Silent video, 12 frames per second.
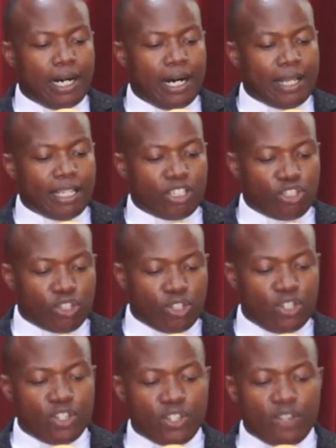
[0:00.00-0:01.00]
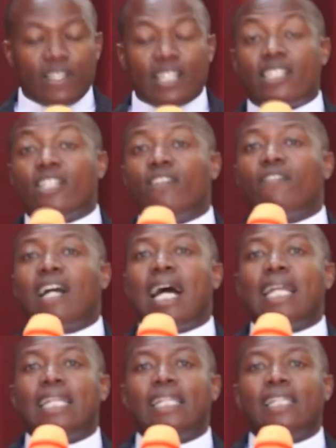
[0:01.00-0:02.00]
at the shores of the Sea of
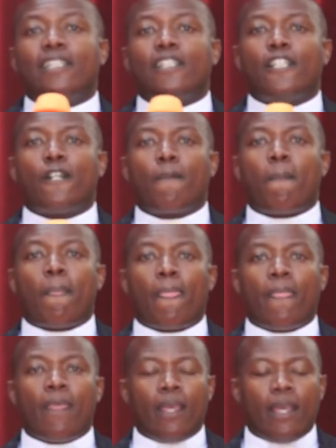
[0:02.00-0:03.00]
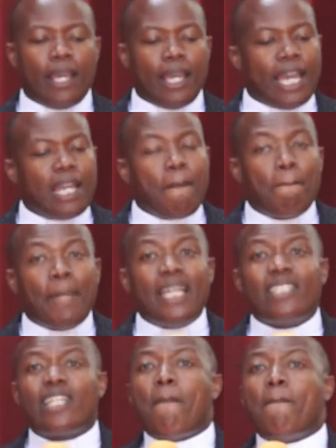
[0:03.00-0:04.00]
Galilee. And
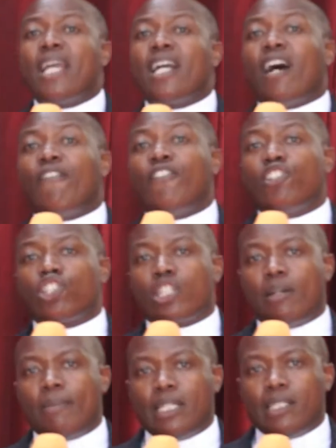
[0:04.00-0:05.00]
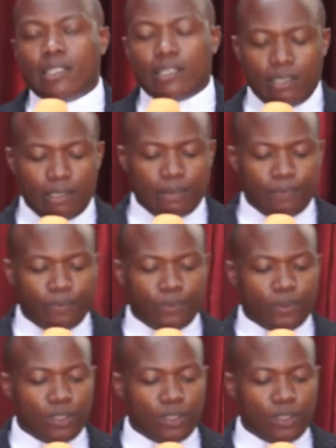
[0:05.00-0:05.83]
Peter, being a fisherman,